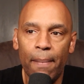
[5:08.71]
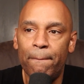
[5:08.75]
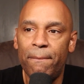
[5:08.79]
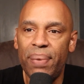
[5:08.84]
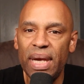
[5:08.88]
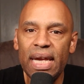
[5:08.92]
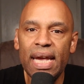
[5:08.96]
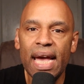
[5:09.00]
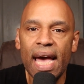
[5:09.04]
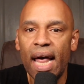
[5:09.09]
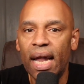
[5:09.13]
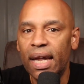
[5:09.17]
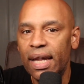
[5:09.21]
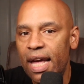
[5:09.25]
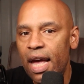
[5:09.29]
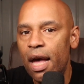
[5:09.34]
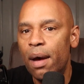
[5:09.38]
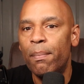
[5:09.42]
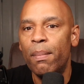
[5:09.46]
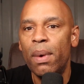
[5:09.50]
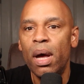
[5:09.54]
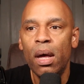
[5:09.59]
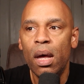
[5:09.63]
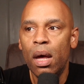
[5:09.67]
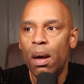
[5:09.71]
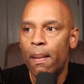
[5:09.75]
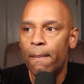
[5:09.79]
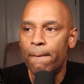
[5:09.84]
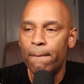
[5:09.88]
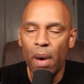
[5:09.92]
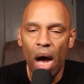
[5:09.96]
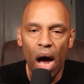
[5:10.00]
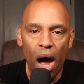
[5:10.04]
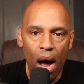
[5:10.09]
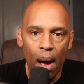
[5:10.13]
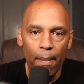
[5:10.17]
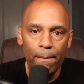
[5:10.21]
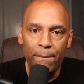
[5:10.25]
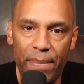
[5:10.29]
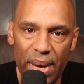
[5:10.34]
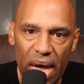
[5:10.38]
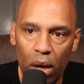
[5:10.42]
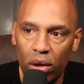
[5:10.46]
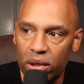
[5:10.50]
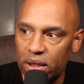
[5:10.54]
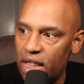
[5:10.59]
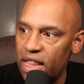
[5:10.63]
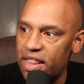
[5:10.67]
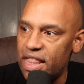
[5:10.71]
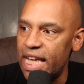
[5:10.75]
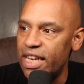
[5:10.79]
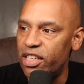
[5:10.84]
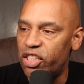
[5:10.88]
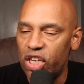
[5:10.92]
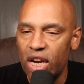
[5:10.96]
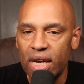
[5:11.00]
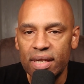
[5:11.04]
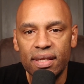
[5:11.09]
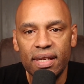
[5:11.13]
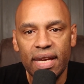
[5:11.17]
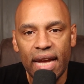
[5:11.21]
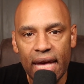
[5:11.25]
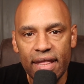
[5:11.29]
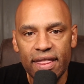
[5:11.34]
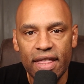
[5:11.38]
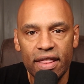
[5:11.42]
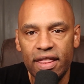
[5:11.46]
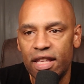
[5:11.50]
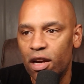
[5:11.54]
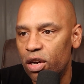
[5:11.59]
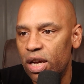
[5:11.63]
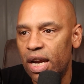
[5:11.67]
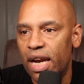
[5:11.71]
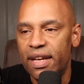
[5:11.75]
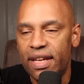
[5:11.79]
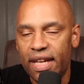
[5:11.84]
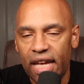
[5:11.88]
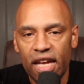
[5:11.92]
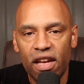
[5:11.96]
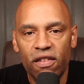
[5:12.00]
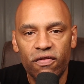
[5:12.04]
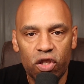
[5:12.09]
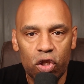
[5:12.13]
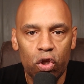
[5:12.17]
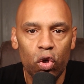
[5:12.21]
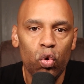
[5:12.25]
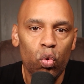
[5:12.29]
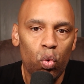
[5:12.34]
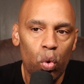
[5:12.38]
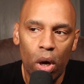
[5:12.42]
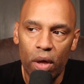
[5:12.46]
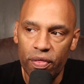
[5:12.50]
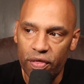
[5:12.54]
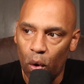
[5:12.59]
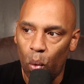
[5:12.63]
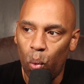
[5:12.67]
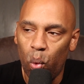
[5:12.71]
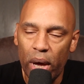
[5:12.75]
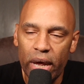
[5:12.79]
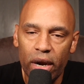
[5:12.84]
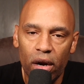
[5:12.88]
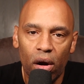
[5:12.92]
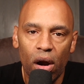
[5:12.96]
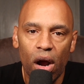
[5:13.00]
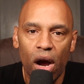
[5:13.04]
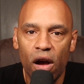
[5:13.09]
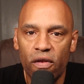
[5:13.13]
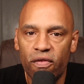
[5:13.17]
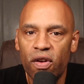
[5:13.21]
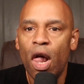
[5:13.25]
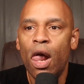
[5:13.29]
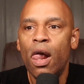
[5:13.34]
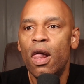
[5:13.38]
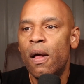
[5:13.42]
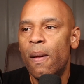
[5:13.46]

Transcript: B L M uh, belt that they just get, that they're going to give to the winner of,